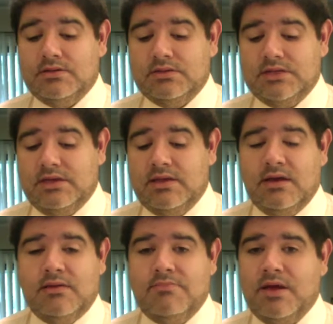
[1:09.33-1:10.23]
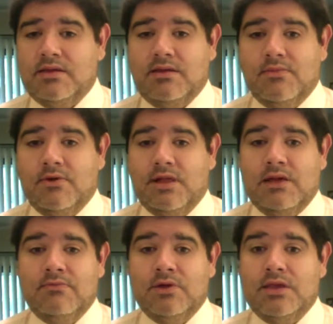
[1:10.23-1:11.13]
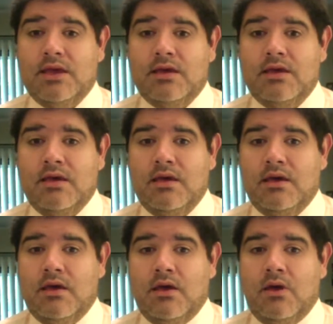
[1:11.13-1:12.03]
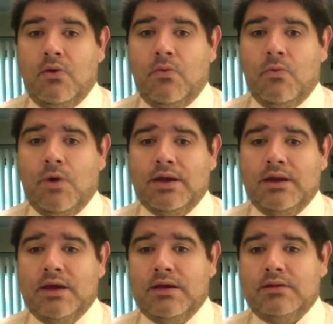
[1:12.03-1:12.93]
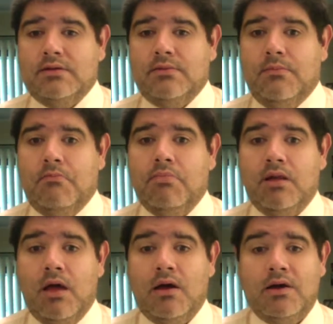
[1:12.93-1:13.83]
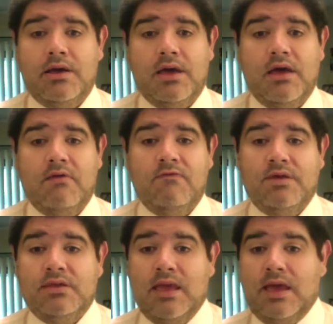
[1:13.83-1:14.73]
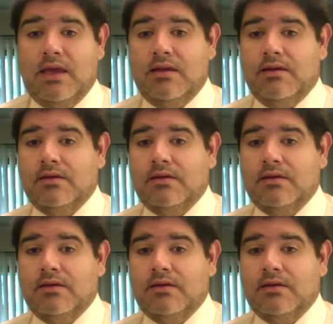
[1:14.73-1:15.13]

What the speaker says: sitting down and pounding them all out in one day, why not blog every day?